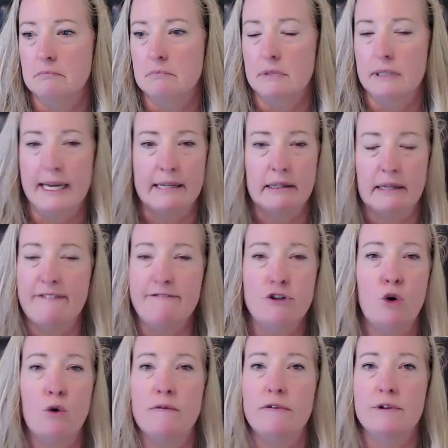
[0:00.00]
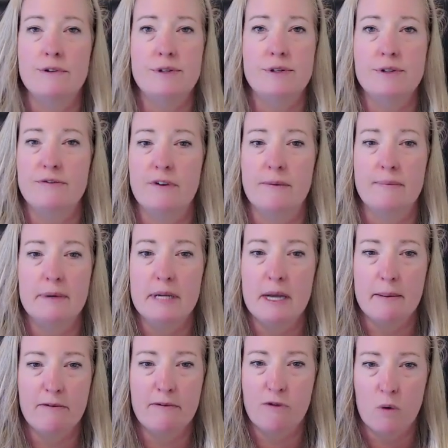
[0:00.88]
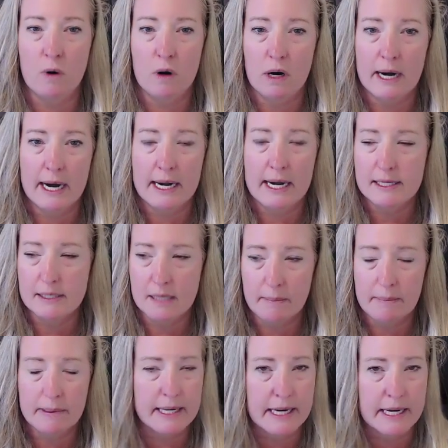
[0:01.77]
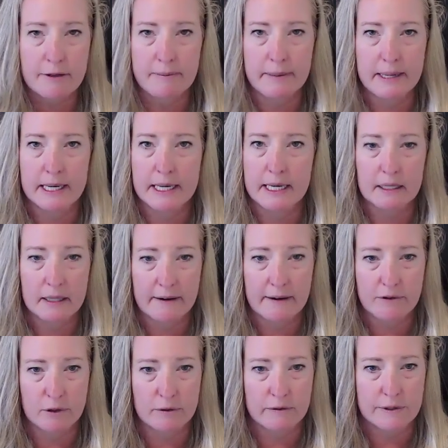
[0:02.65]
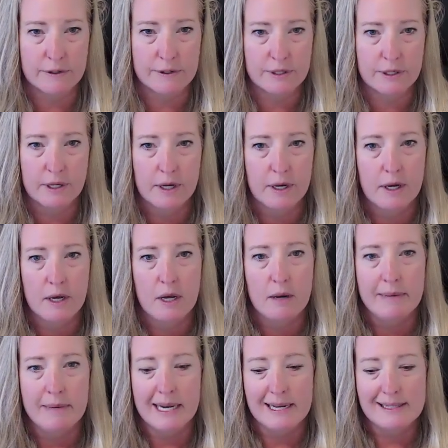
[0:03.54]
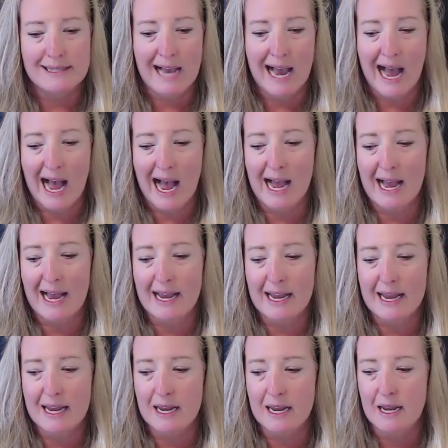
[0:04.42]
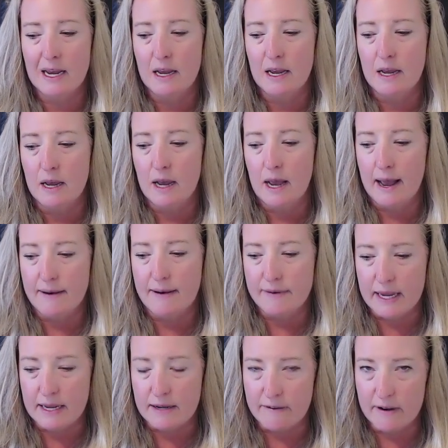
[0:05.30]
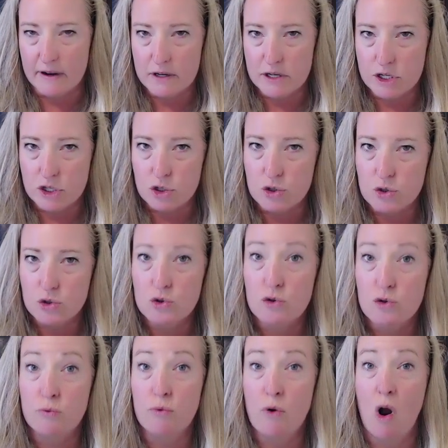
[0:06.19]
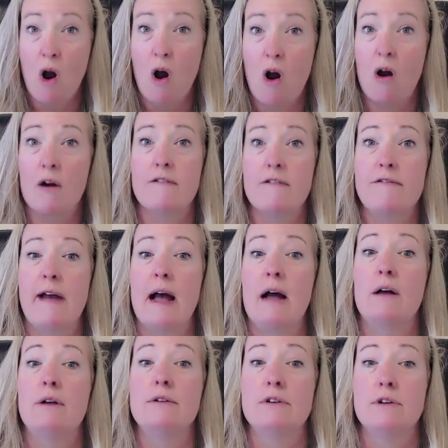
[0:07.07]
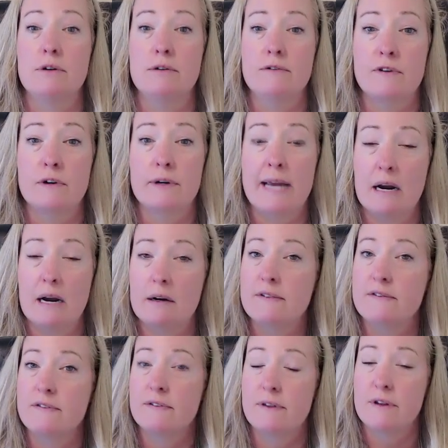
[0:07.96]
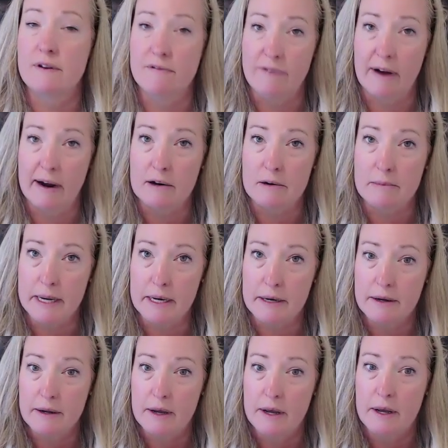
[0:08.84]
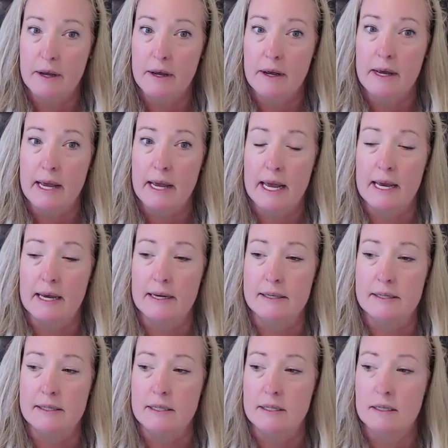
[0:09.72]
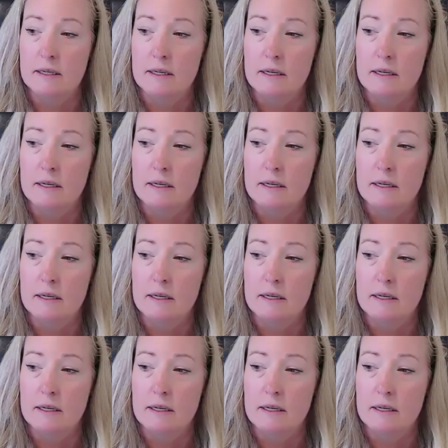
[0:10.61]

leftovers from the day before, it is not beneath me to eat leftovers because I have a very strong value for caring for the environment. And